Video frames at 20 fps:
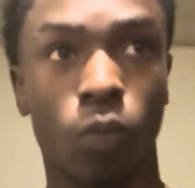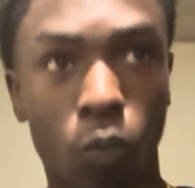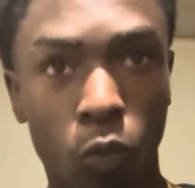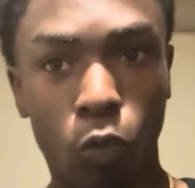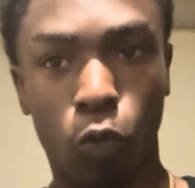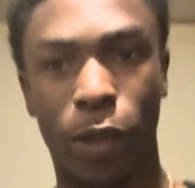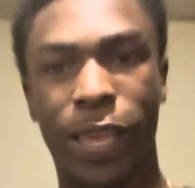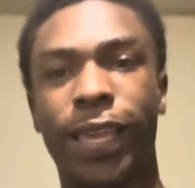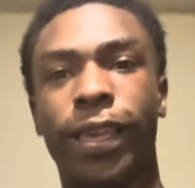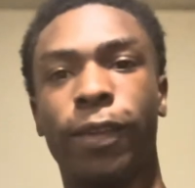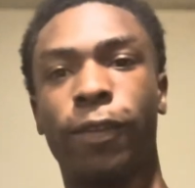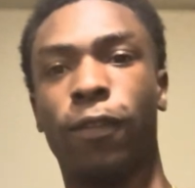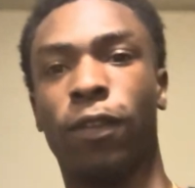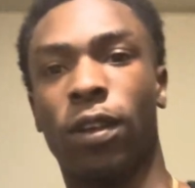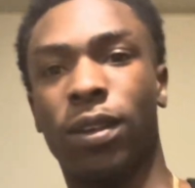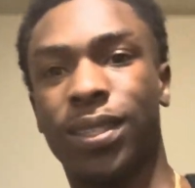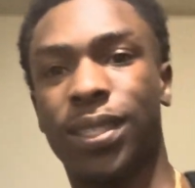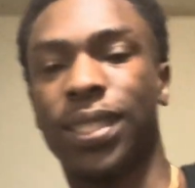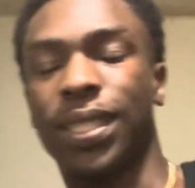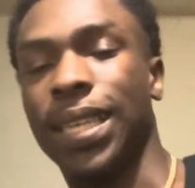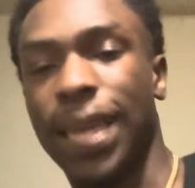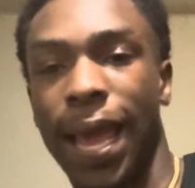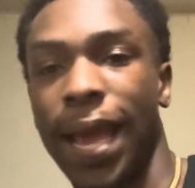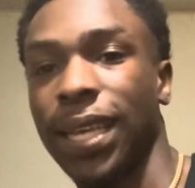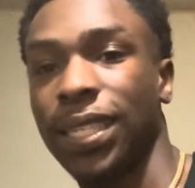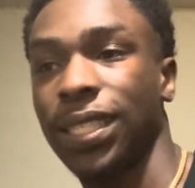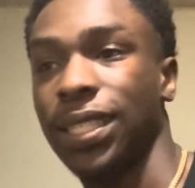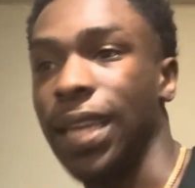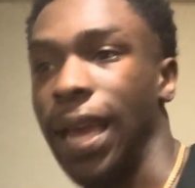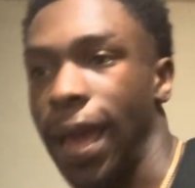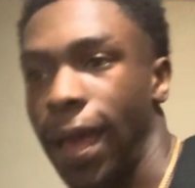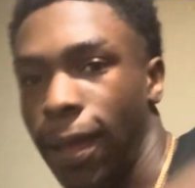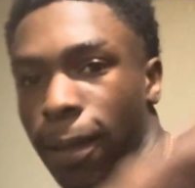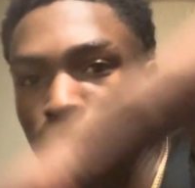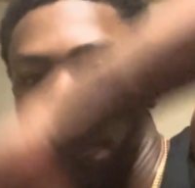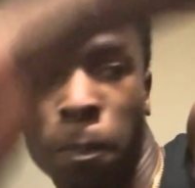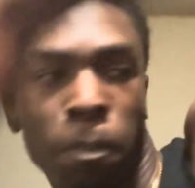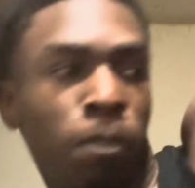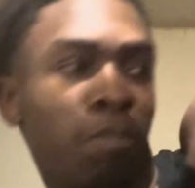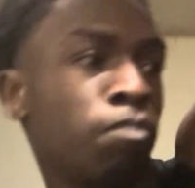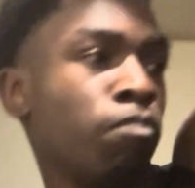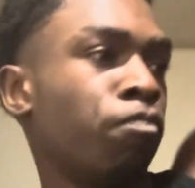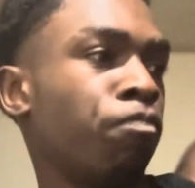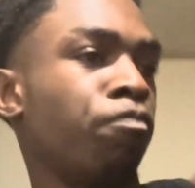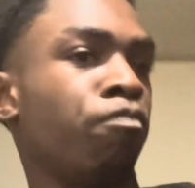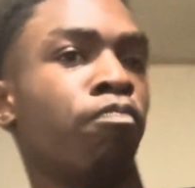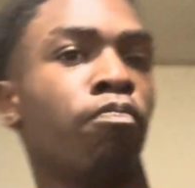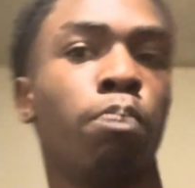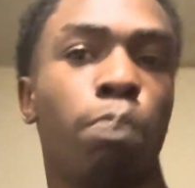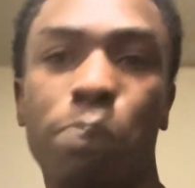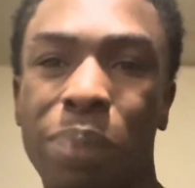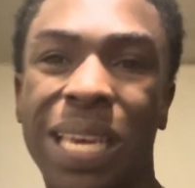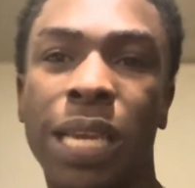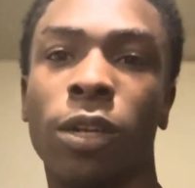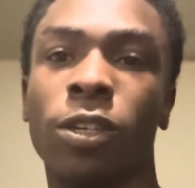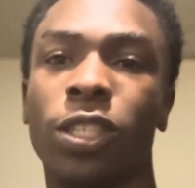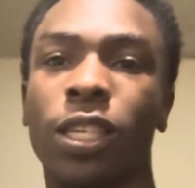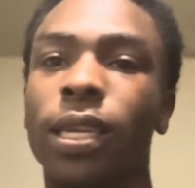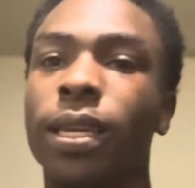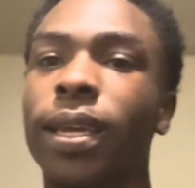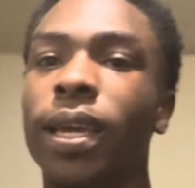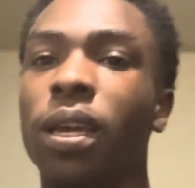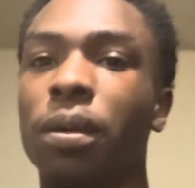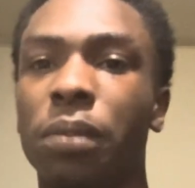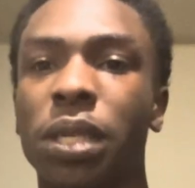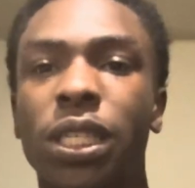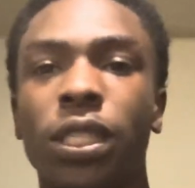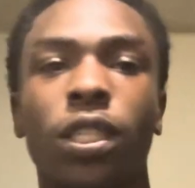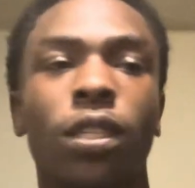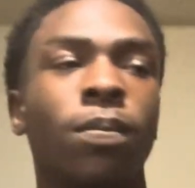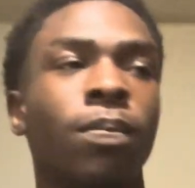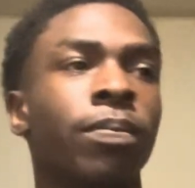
Weave, snatched that, piercing damage.